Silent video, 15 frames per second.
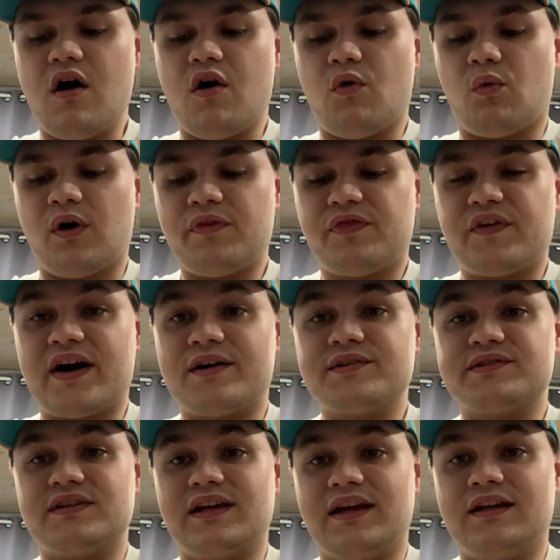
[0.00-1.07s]

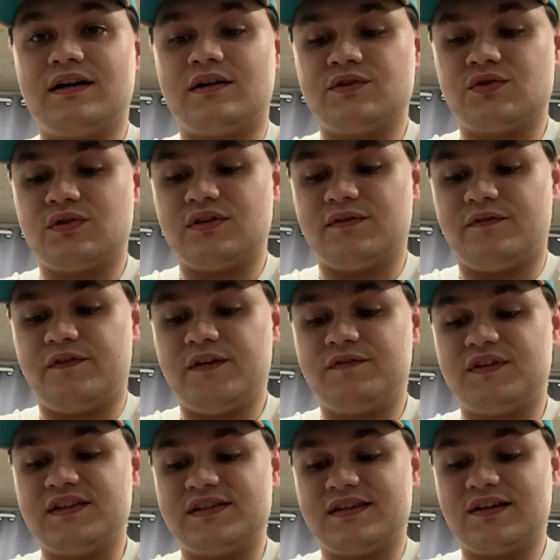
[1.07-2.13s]

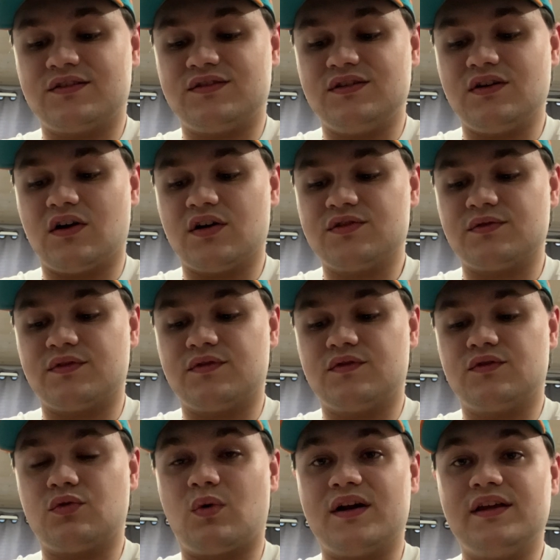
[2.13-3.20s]
1,856 yards with
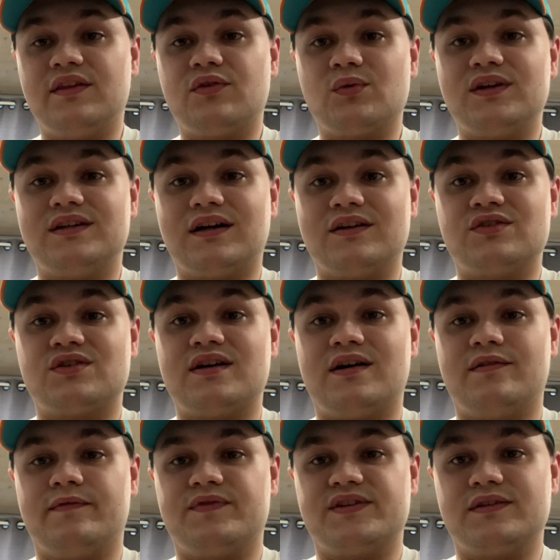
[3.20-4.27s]
23
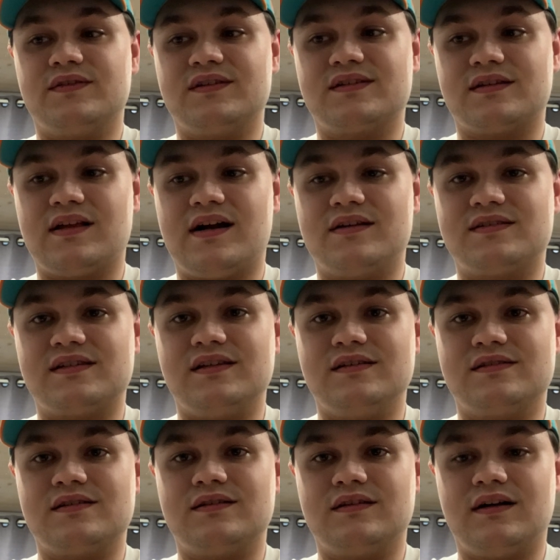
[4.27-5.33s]
touchdowns in this last
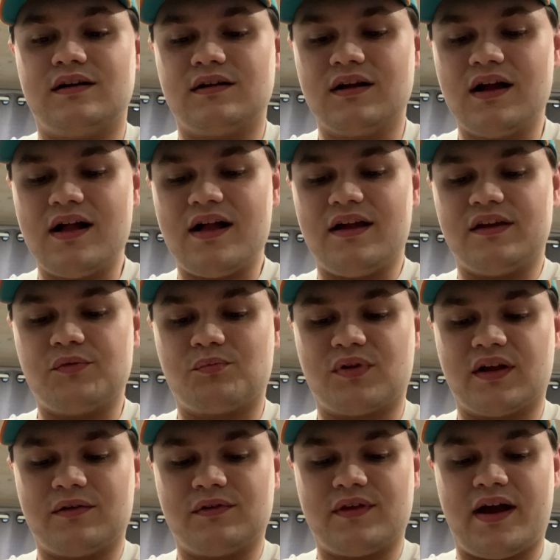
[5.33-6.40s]
season. He
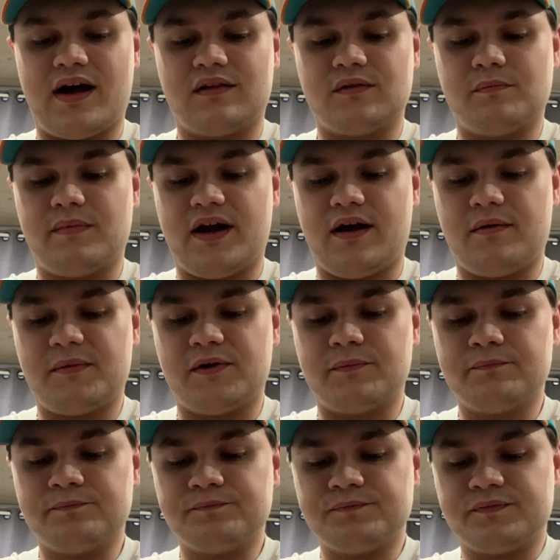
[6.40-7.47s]
played with Alabama.
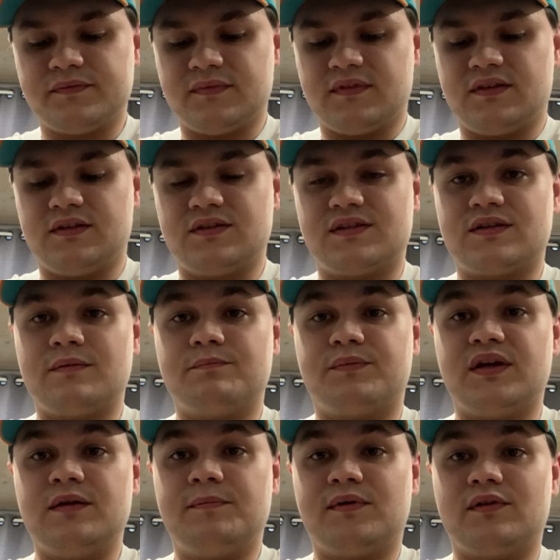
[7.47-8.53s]
There's some
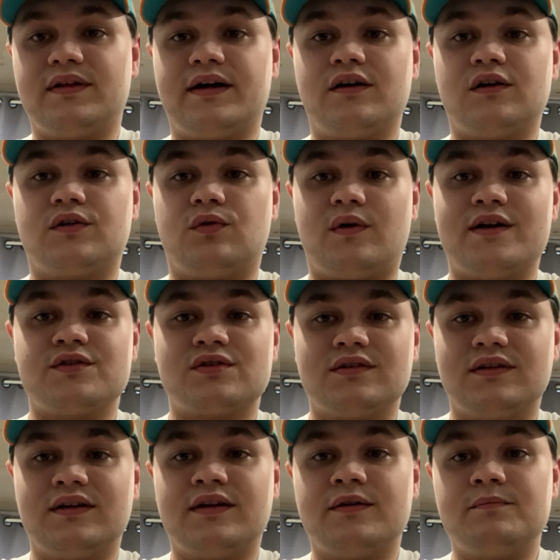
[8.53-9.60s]
people that are
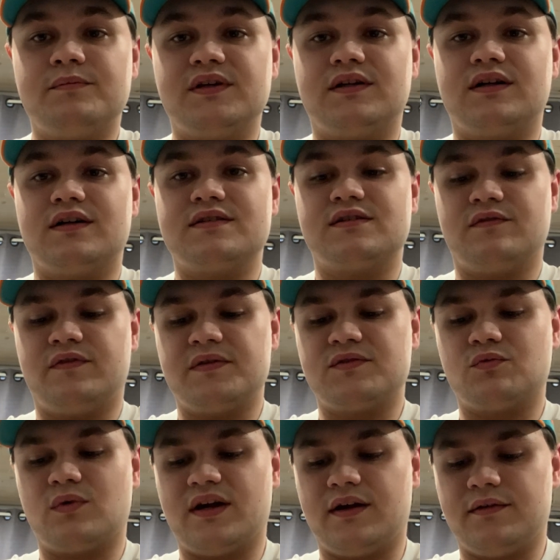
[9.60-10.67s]
questioning him because of his
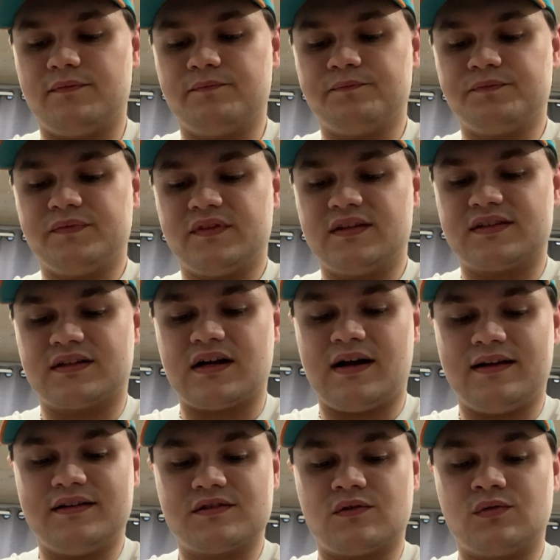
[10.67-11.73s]
weight. This guy
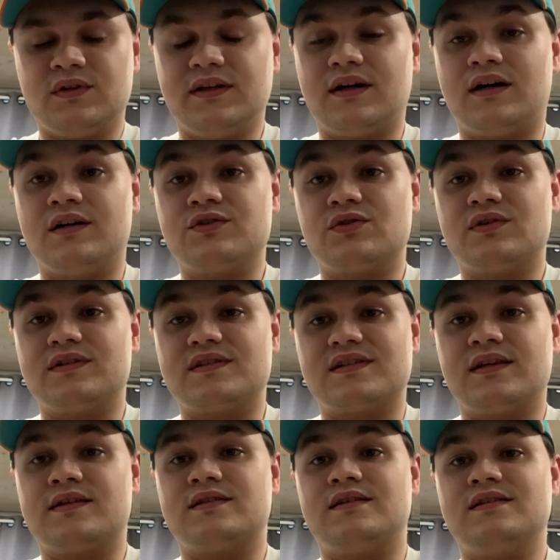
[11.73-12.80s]
is only
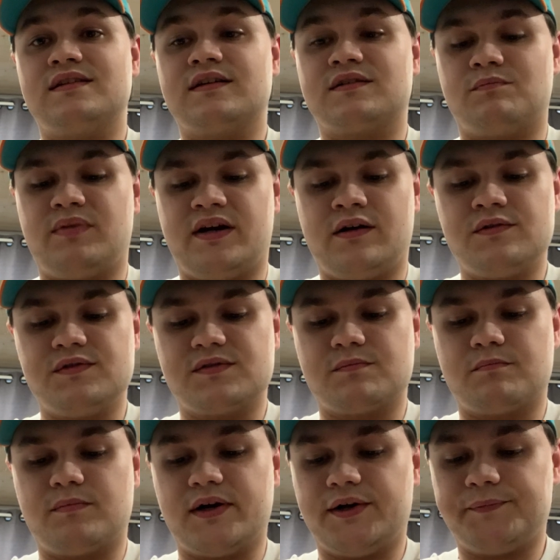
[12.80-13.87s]
166 pounds,
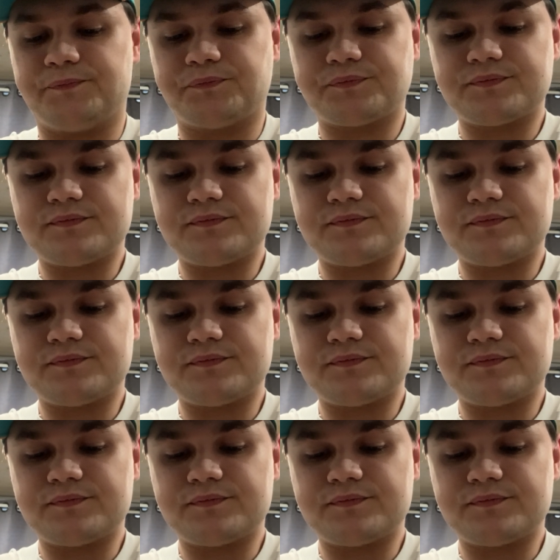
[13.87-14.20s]
but